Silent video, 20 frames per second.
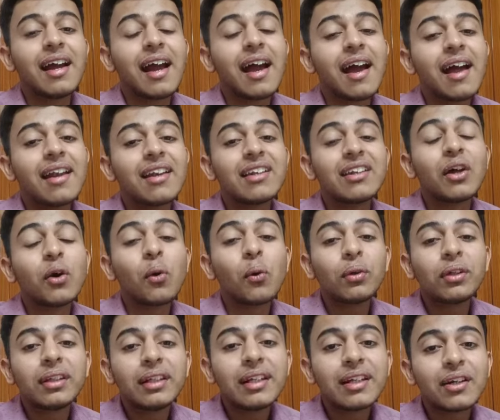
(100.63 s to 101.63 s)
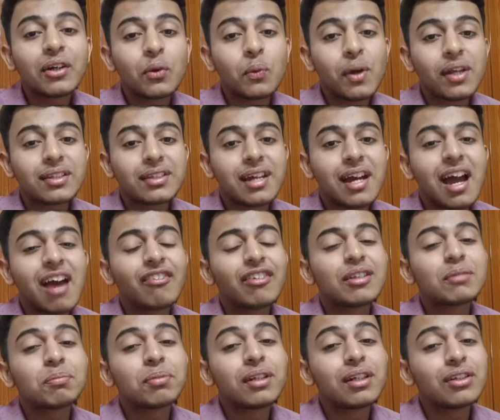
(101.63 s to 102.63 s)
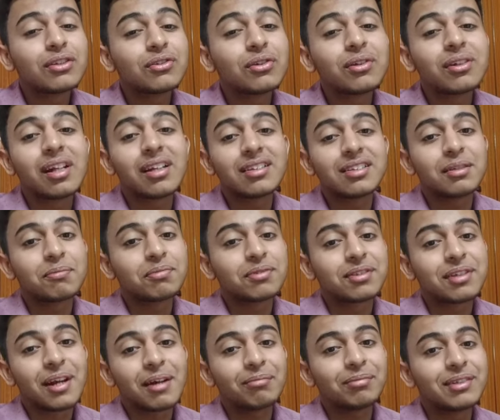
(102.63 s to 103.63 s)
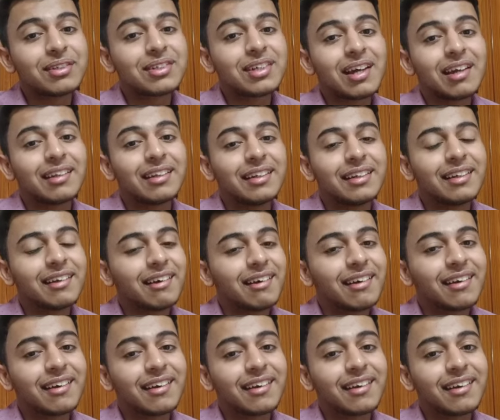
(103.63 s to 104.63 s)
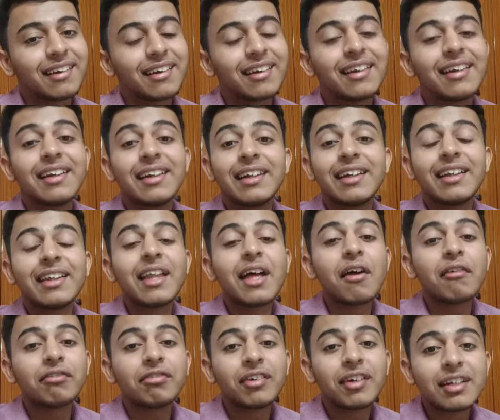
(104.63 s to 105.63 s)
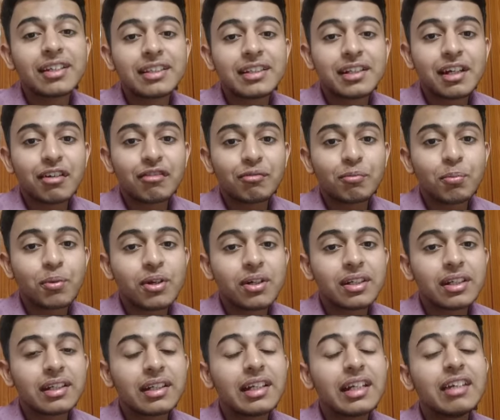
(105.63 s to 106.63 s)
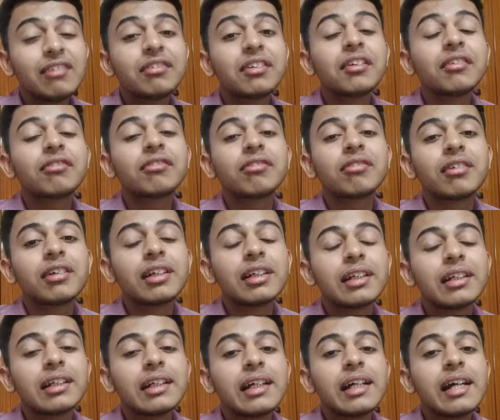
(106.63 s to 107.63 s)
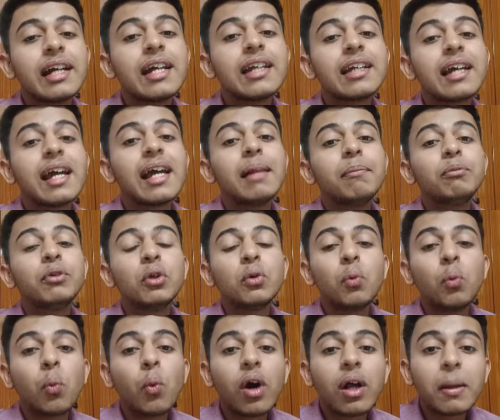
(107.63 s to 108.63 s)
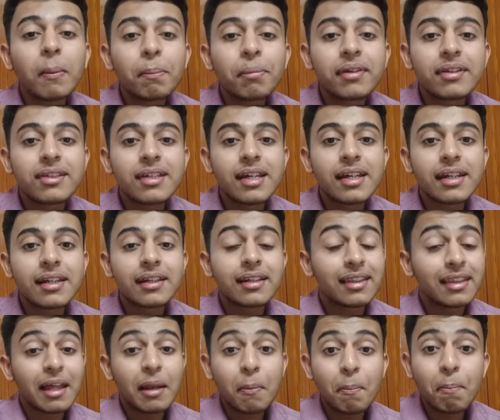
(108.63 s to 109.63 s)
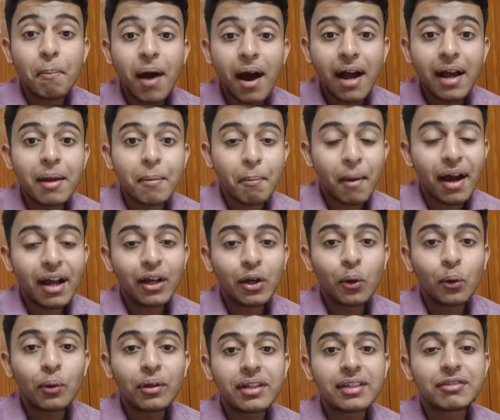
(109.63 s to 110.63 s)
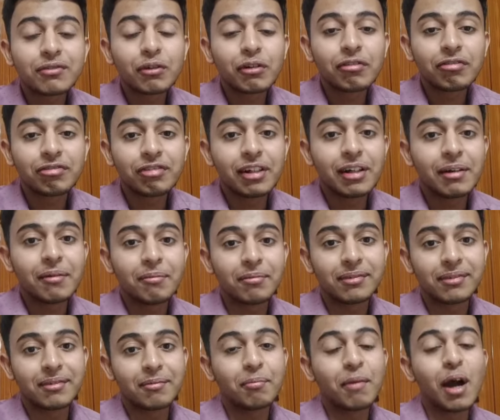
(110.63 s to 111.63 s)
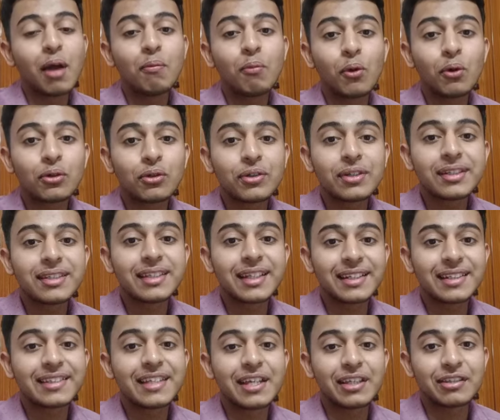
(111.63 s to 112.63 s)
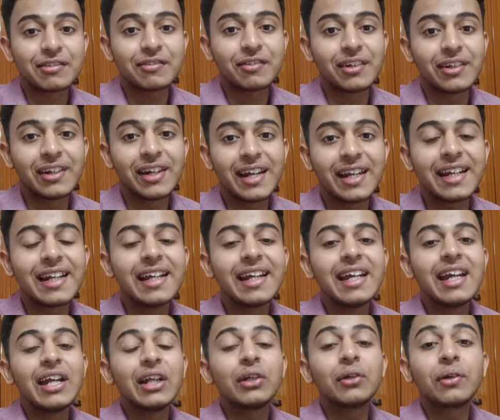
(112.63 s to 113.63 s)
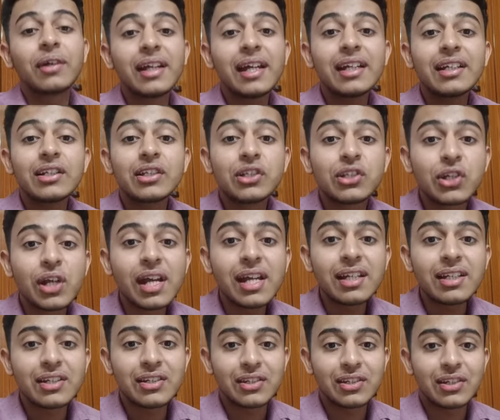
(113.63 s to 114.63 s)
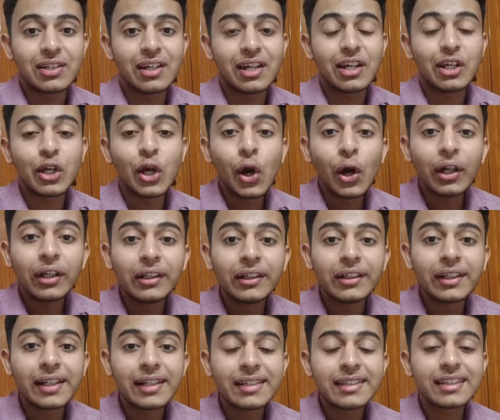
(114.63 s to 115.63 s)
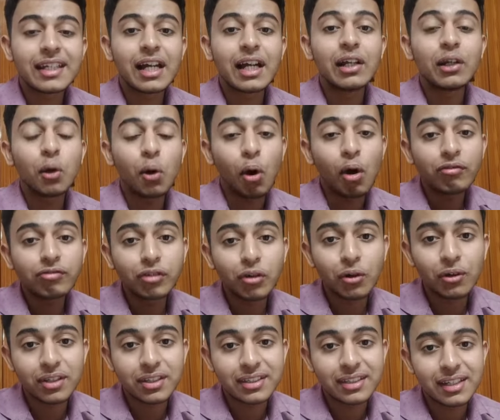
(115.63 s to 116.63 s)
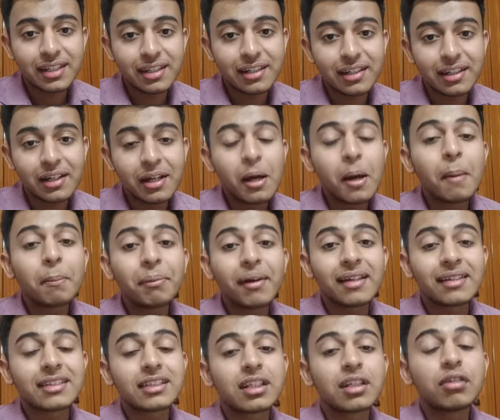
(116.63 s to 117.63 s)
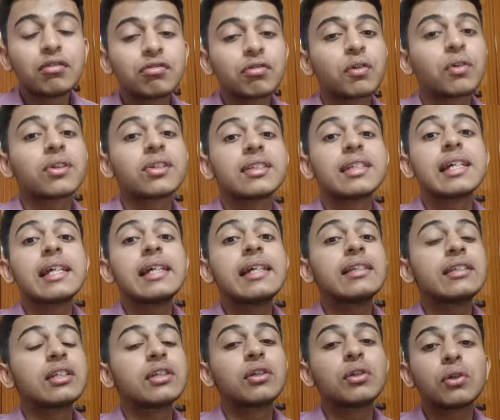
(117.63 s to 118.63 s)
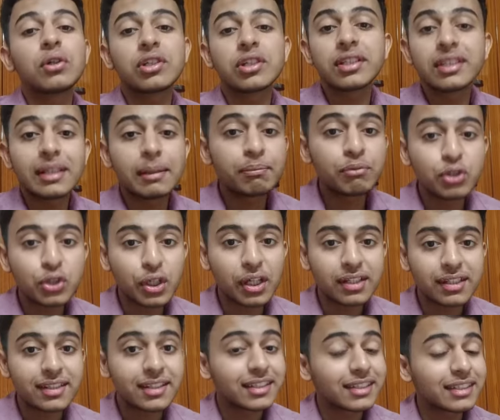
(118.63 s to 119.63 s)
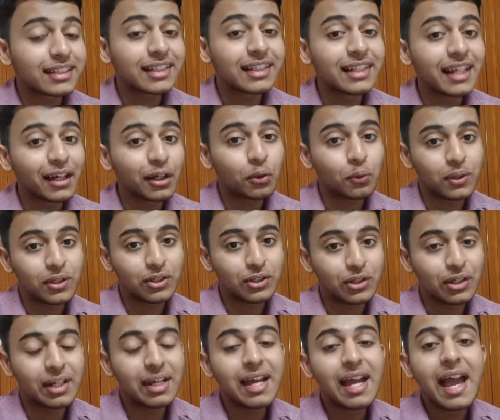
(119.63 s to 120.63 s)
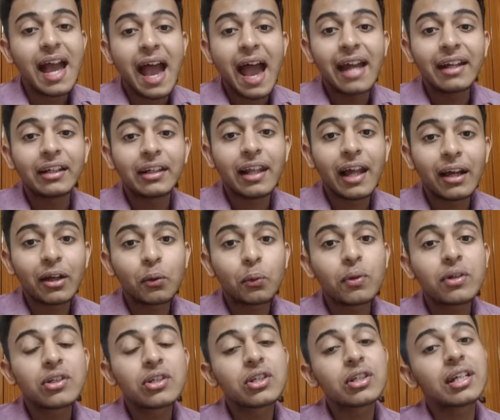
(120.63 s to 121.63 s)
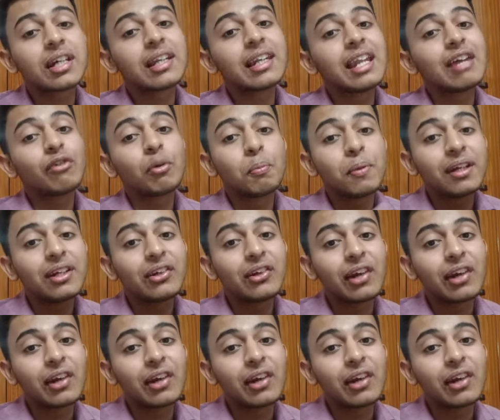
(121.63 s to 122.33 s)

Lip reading: and the only request I have is please don't unsubscribe the channel. Yaar, the efforts that I've put in, even if it helped you 1%, then my goal is fulfilled. My motto is successful, right? To create a change in your learning style of Français. Parce que Français is not a subject, it is a language. And a language can never be